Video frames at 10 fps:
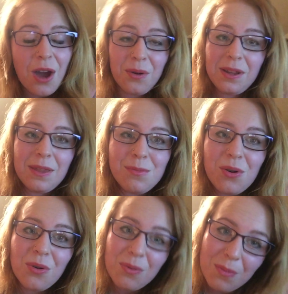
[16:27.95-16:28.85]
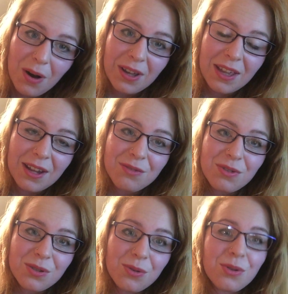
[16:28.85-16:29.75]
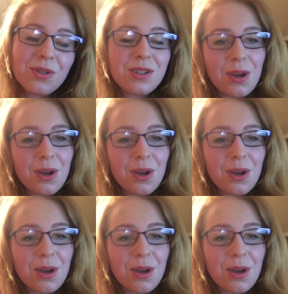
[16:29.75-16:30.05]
Only in the more upmarket resorts,